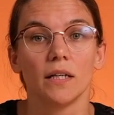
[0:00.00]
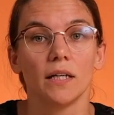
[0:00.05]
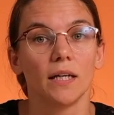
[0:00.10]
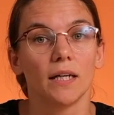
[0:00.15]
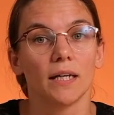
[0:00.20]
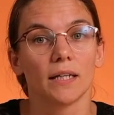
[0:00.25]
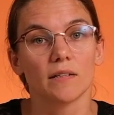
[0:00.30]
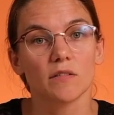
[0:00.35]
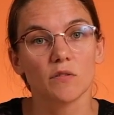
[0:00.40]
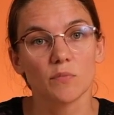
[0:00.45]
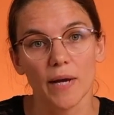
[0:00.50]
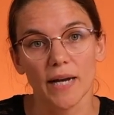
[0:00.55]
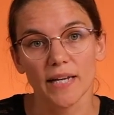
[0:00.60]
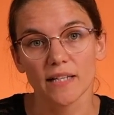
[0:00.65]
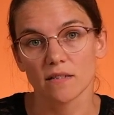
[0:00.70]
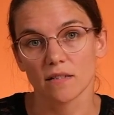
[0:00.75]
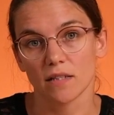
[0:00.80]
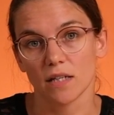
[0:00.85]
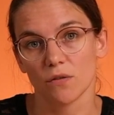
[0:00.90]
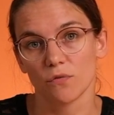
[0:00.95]
This might
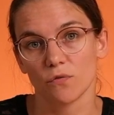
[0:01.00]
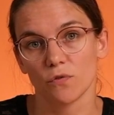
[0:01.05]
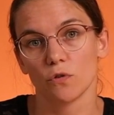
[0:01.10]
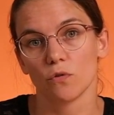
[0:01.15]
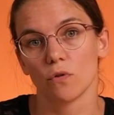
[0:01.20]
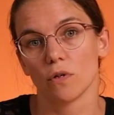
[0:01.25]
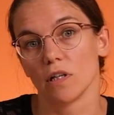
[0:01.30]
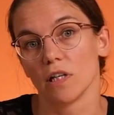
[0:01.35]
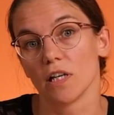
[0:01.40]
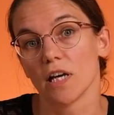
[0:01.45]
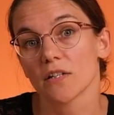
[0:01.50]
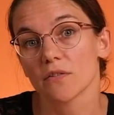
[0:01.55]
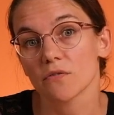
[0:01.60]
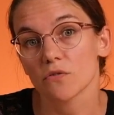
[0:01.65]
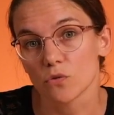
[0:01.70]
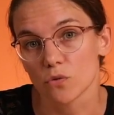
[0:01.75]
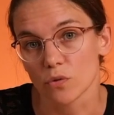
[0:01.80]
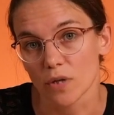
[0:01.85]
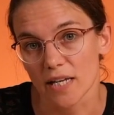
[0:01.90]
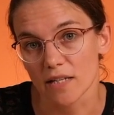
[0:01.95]
save you a lot of
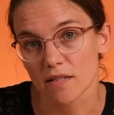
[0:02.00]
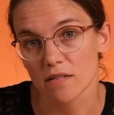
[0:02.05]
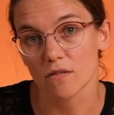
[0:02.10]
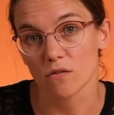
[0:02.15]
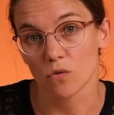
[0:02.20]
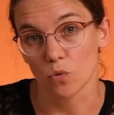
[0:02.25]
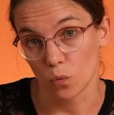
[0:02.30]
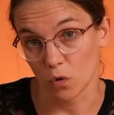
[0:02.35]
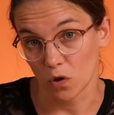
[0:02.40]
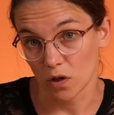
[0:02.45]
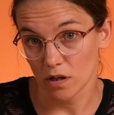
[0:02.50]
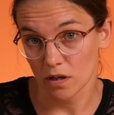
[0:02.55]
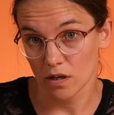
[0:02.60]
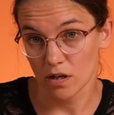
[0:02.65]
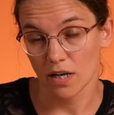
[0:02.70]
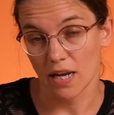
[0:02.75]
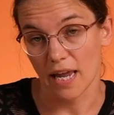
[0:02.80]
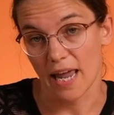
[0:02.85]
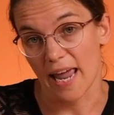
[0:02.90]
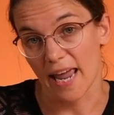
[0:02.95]
stress, work,
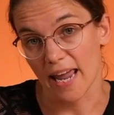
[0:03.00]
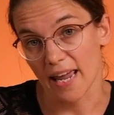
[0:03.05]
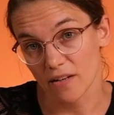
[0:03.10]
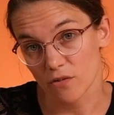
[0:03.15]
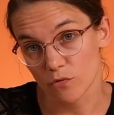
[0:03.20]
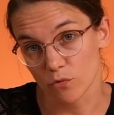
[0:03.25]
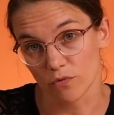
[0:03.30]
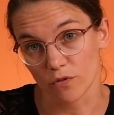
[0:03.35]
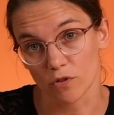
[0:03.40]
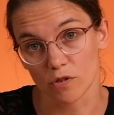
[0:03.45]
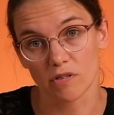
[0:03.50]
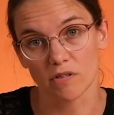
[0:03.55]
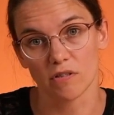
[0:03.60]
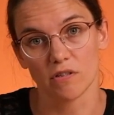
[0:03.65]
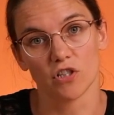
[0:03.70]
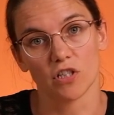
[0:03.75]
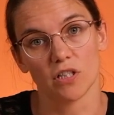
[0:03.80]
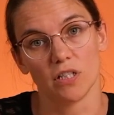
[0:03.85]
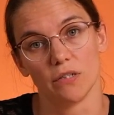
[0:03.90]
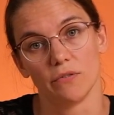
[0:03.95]
and reverse
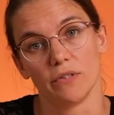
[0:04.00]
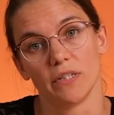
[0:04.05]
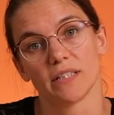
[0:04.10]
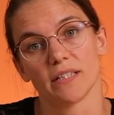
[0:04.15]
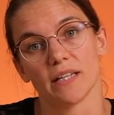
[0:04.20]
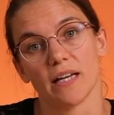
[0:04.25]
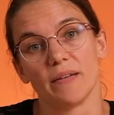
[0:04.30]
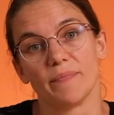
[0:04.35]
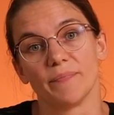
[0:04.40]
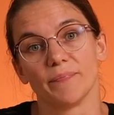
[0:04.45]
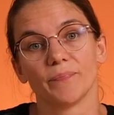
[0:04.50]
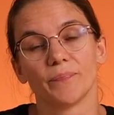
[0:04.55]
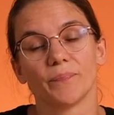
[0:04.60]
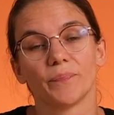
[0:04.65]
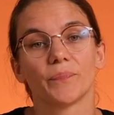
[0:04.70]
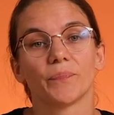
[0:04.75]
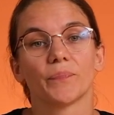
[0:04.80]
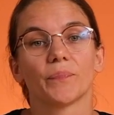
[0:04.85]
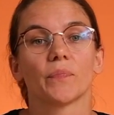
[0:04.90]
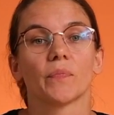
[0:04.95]
engineering time.
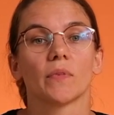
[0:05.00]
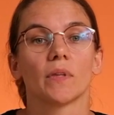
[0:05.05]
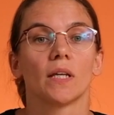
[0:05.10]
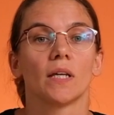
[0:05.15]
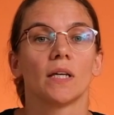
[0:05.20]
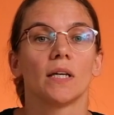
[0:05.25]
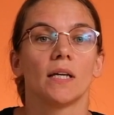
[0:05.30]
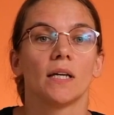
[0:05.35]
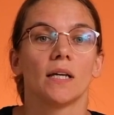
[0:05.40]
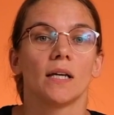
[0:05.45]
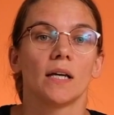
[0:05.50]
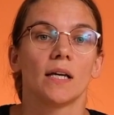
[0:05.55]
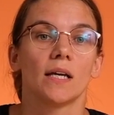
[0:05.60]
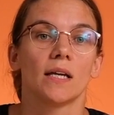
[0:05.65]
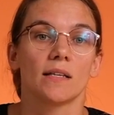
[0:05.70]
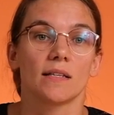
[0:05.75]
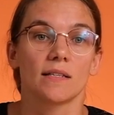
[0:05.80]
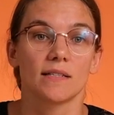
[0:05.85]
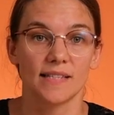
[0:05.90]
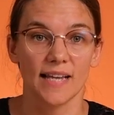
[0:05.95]

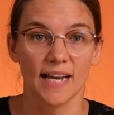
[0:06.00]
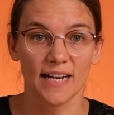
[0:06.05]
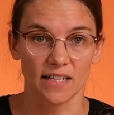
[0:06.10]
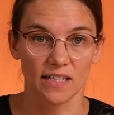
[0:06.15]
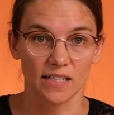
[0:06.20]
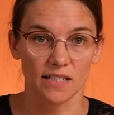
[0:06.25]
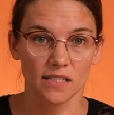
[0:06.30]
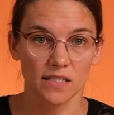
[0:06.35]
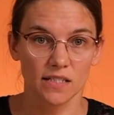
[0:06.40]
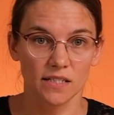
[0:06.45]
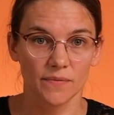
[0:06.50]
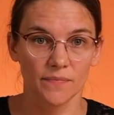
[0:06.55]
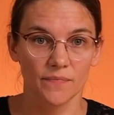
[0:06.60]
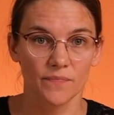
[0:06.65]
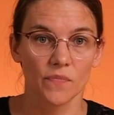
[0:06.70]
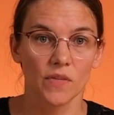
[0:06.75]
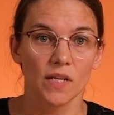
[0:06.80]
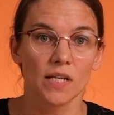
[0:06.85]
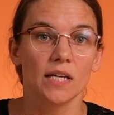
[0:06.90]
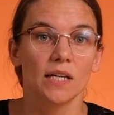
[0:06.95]
Second,
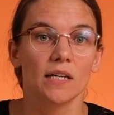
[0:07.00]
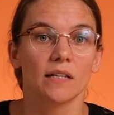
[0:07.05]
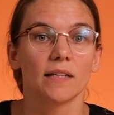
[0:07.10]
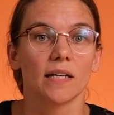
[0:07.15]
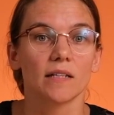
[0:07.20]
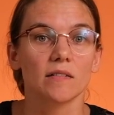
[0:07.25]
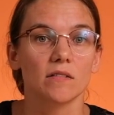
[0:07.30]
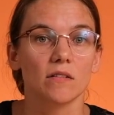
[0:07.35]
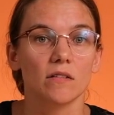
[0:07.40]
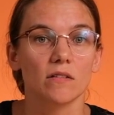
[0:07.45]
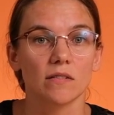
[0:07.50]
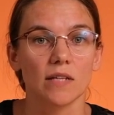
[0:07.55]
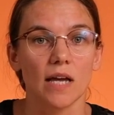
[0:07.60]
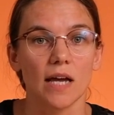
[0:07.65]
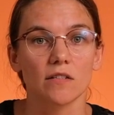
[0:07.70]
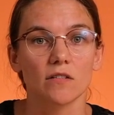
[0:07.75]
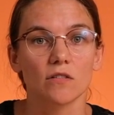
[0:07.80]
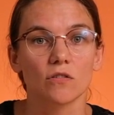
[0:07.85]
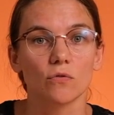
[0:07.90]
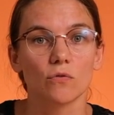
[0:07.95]
does your
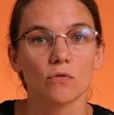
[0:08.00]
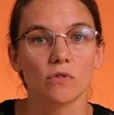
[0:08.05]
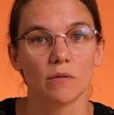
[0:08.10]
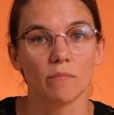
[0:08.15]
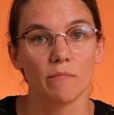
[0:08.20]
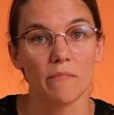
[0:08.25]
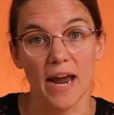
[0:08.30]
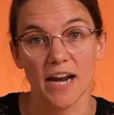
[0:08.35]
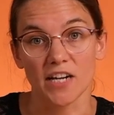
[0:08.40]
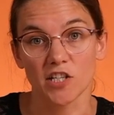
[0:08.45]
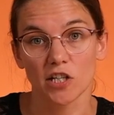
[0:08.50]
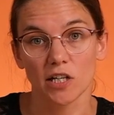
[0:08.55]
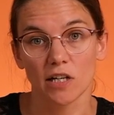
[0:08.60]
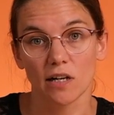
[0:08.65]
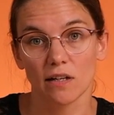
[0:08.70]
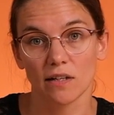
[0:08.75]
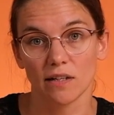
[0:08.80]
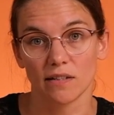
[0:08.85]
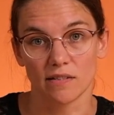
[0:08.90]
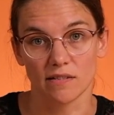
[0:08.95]
SaaS do some
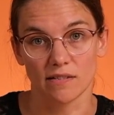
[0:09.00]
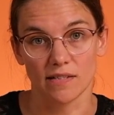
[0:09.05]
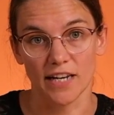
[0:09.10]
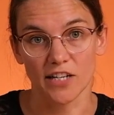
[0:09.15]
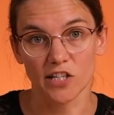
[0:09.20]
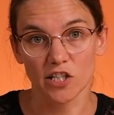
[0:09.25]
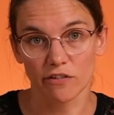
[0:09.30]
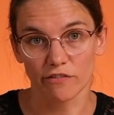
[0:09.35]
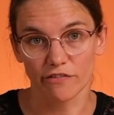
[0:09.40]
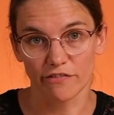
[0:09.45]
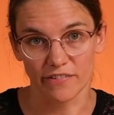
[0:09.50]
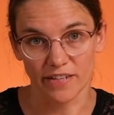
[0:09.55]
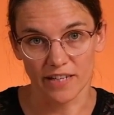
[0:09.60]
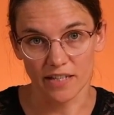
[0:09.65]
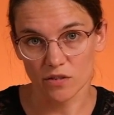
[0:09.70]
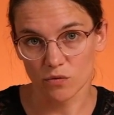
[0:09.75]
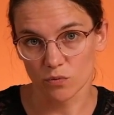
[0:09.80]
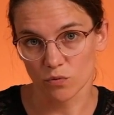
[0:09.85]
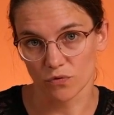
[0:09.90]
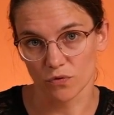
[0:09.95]
magical and essential
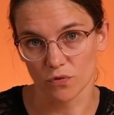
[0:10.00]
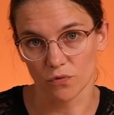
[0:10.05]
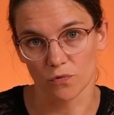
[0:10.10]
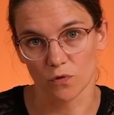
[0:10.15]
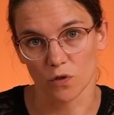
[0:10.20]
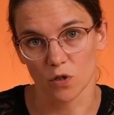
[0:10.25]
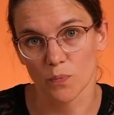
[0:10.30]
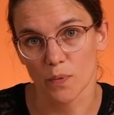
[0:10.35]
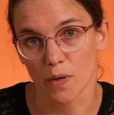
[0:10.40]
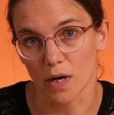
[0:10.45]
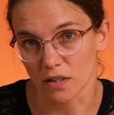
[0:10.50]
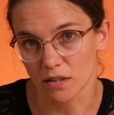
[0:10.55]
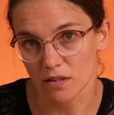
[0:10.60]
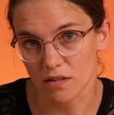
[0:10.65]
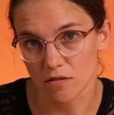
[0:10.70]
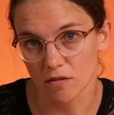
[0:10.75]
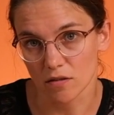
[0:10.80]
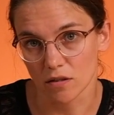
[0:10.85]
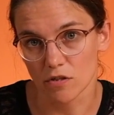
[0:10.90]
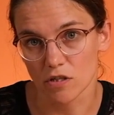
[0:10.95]
things with the third-party
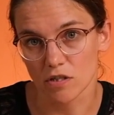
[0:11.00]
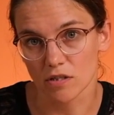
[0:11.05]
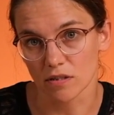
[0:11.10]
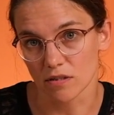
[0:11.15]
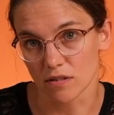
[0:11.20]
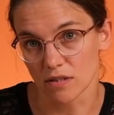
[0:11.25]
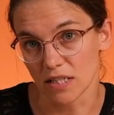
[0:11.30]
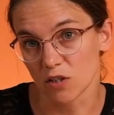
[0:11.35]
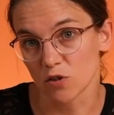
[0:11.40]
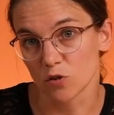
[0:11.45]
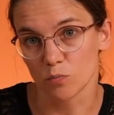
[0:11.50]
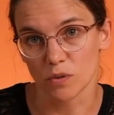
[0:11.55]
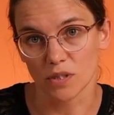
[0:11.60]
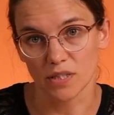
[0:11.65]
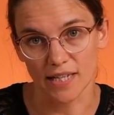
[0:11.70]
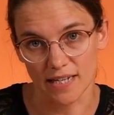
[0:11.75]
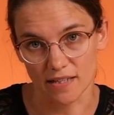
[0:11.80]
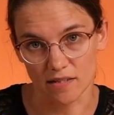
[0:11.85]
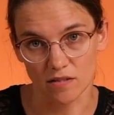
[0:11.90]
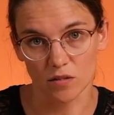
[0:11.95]
service that need to be
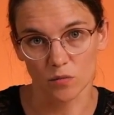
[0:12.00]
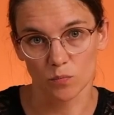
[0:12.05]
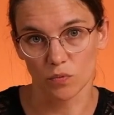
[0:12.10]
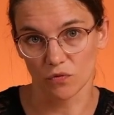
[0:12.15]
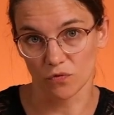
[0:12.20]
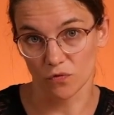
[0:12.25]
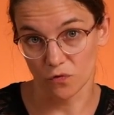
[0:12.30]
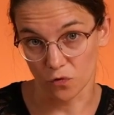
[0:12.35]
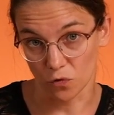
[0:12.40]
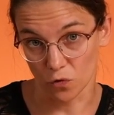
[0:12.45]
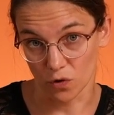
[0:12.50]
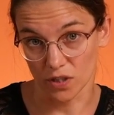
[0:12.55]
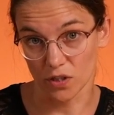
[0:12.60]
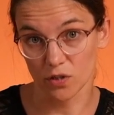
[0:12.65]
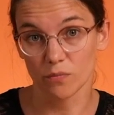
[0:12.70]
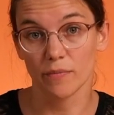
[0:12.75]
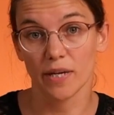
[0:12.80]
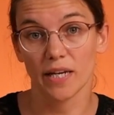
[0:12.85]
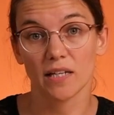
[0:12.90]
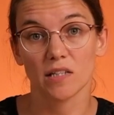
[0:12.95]
tested before you
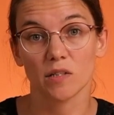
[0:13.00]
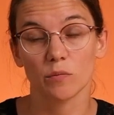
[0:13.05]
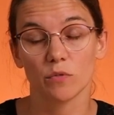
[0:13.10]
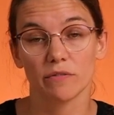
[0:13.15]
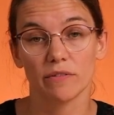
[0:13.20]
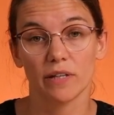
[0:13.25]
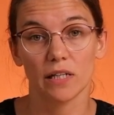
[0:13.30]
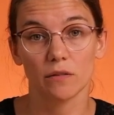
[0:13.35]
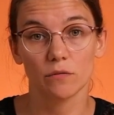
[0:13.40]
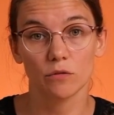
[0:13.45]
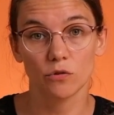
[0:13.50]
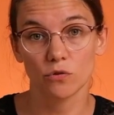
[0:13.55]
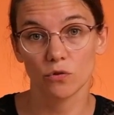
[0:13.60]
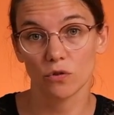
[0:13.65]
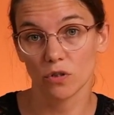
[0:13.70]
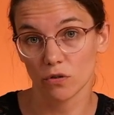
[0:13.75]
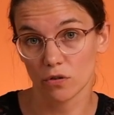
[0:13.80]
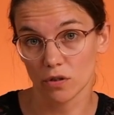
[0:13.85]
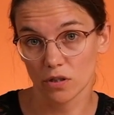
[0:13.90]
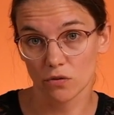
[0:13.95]
make them available to
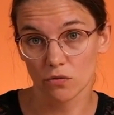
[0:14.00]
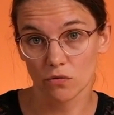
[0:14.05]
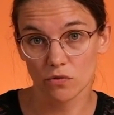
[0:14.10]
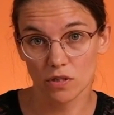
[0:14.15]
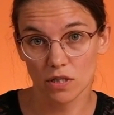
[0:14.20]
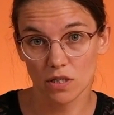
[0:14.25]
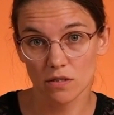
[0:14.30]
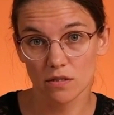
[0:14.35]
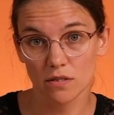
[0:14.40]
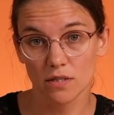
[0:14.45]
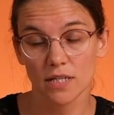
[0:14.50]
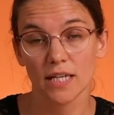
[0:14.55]
your users?